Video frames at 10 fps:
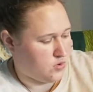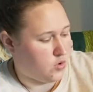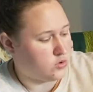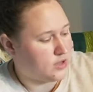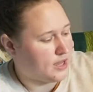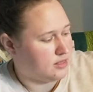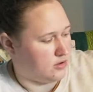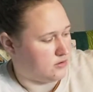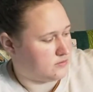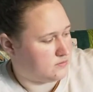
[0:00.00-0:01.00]
All night
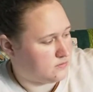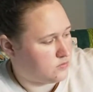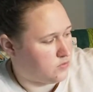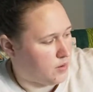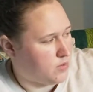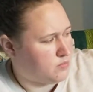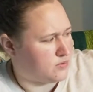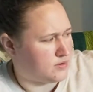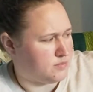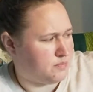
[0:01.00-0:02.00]
long, Grandma
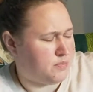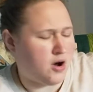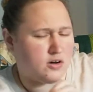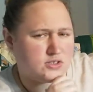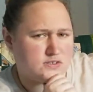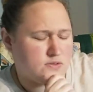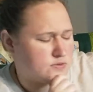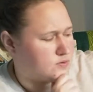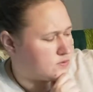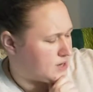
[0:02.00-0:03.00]
Poss
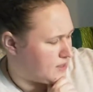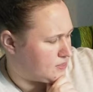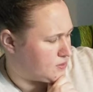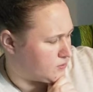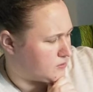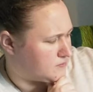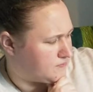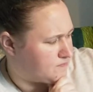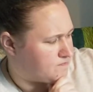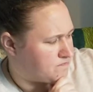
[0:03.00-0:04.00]
thought and thought.
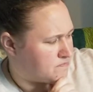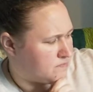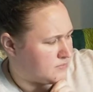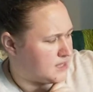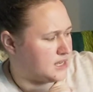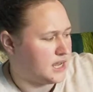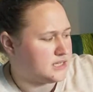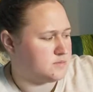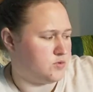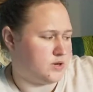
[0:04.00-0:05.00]
The
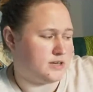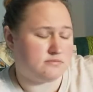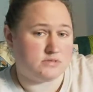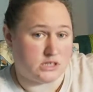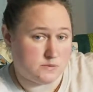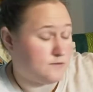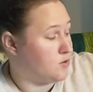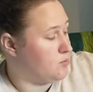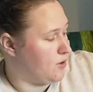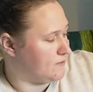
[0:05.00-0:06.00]
next morning, just
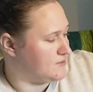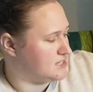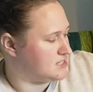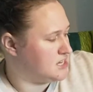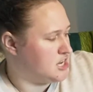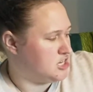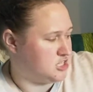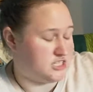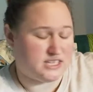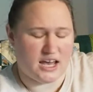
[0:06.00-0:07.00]
before breakfast,
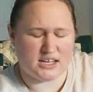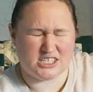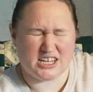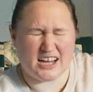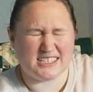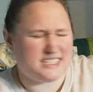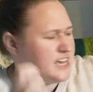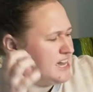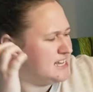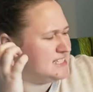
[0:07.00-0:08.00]
she shouted,
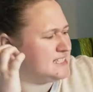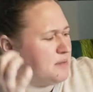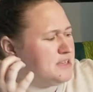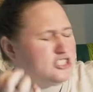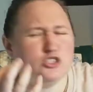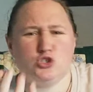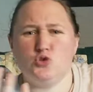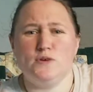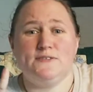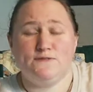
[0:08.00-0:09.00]
"It's something to
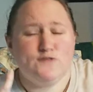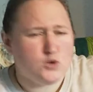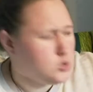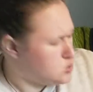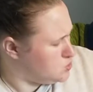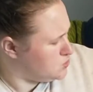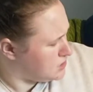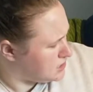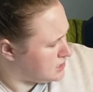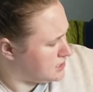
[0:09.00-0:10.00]
do with food!